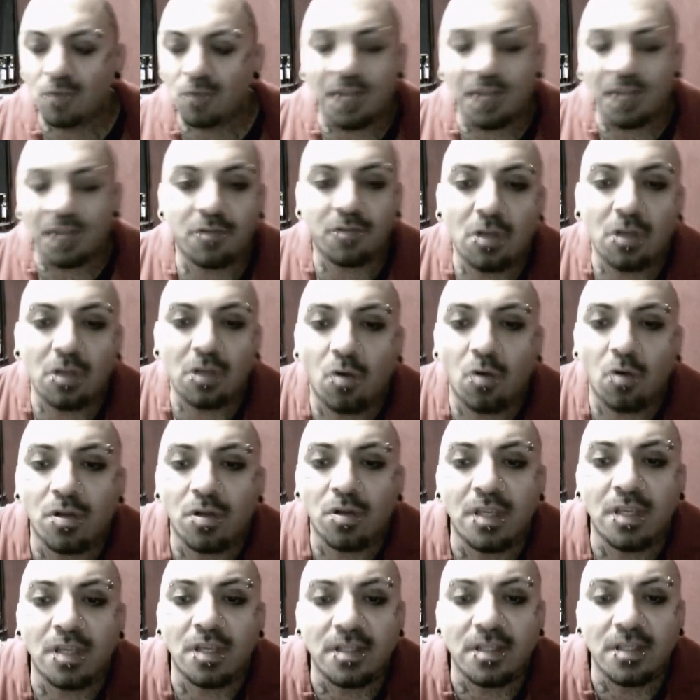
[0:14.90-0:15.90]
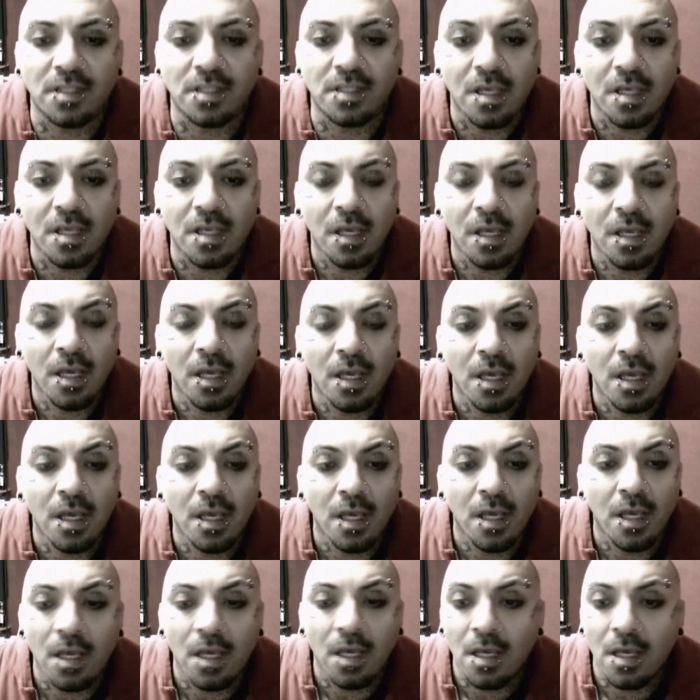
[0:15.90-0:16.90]
we have to record these
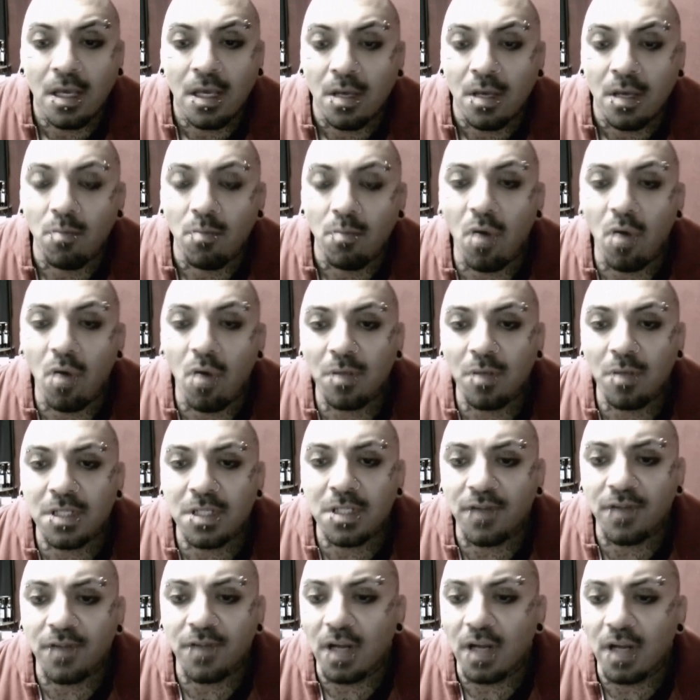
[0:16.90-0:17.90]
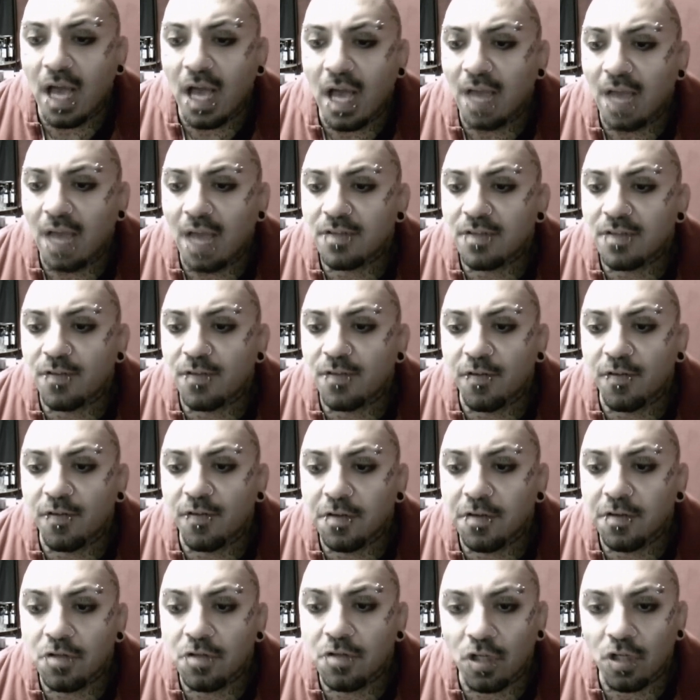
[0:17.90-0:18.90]
moments of our lives for
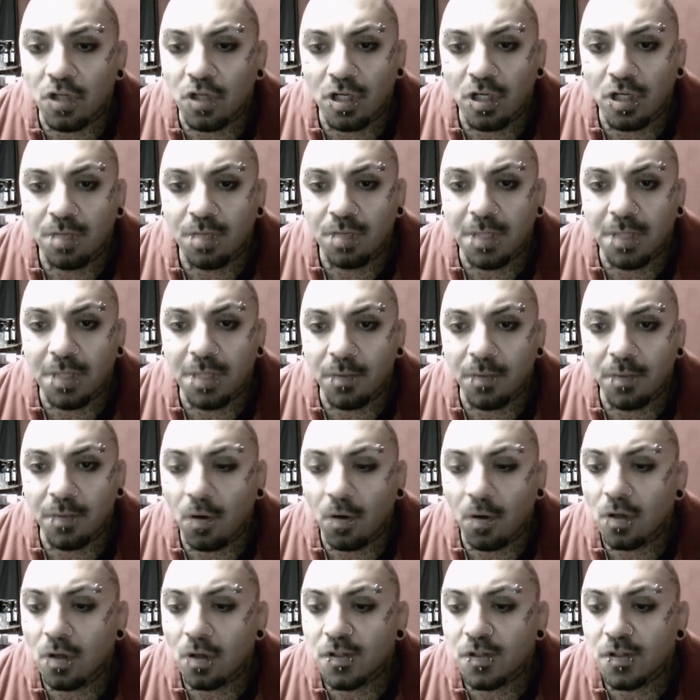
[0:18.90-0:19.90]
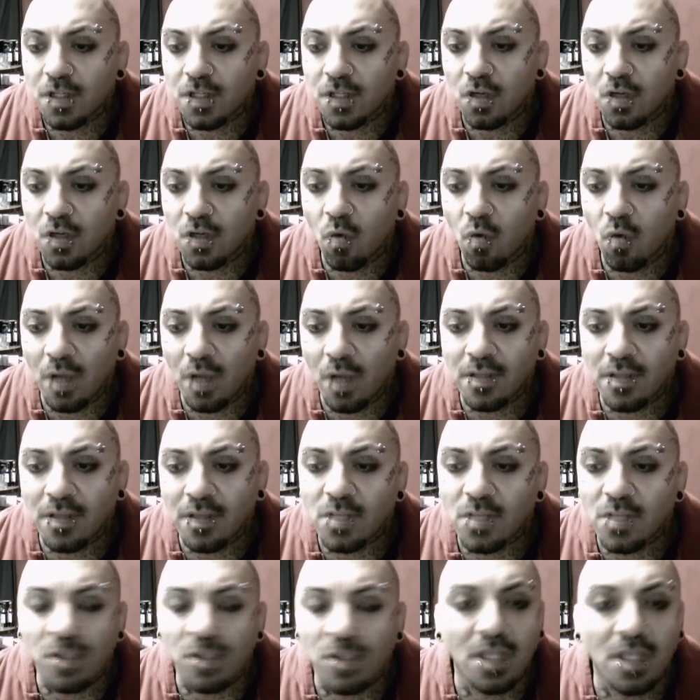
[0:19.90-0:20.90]
future people so they know when
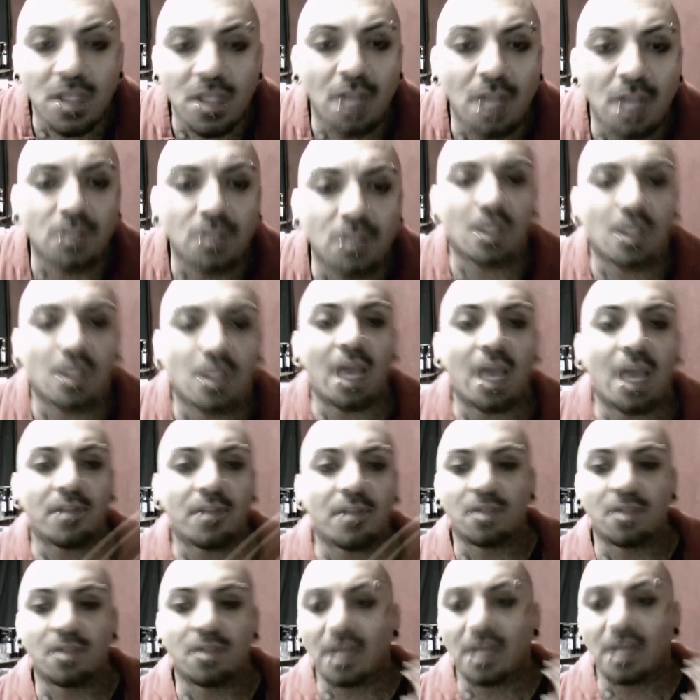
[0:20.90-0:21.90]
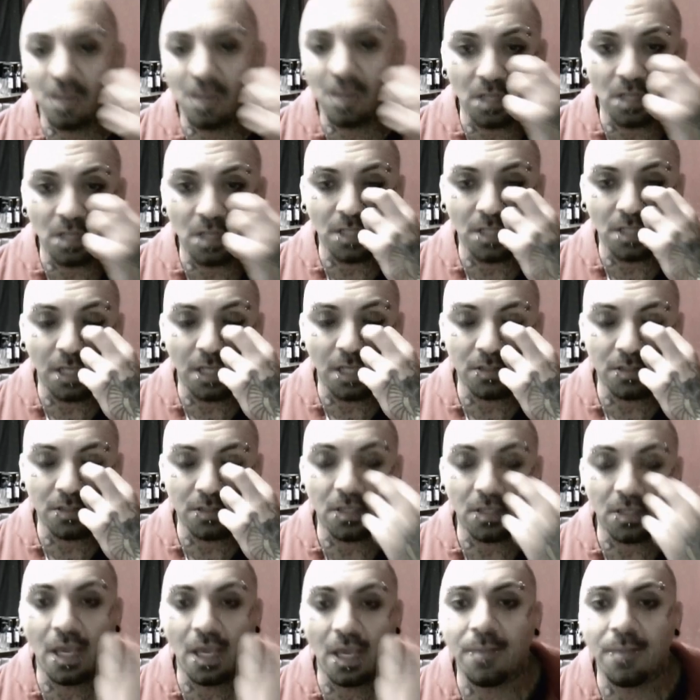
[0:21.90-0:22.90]
this was done so they have it in the right context,
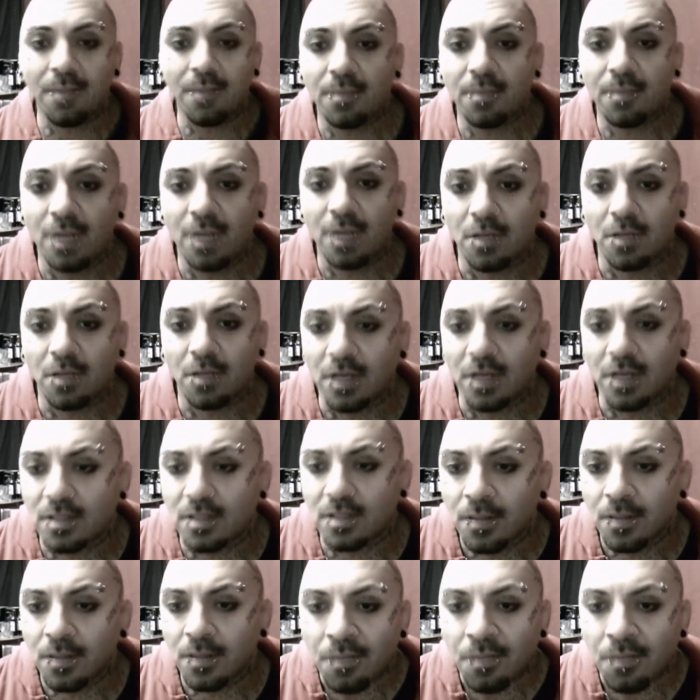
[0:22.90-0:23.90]
okay? But, anyways,